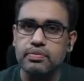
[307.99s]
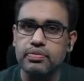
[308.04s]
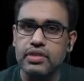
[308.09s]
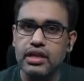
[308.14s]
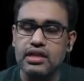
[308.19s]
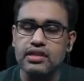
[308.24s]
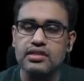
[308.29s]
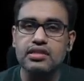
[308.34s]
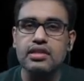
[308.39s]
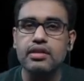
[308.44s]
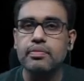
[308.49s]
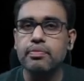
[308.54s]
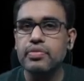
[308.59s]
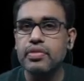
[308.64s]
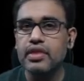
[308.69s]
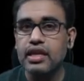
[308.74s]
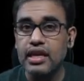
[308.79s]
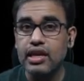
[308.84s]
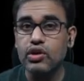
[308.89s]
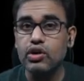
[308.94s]
that is a
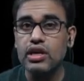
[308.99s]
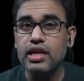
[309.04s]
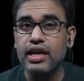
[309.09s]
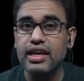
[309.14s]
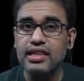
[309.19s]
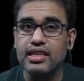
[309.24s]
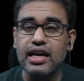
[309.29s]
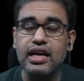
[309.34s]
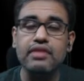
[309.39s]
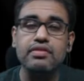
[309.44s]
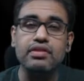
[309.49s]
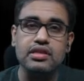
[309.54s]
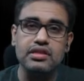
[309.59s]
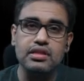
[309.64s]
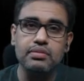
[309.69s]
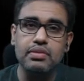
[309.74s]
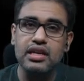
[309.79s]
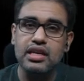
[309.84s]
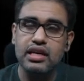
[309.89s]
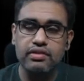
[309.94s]
aorta and the IVC
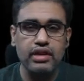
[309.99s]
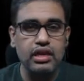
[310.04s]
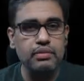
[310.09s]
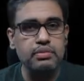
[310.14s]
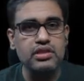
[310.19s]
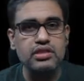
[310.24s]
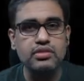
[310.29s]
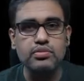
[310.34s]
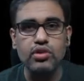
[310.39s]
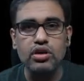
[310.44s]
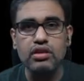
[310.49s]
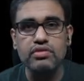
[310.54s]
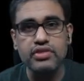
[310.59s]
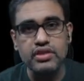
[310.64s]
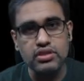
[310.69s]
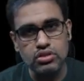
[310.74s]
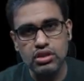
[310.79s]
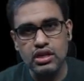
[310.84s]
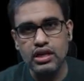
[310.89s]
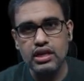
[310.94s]
may develop a small
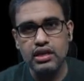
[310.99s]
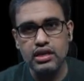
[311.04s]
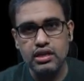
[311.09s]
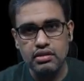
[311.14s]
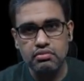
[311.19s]
fistula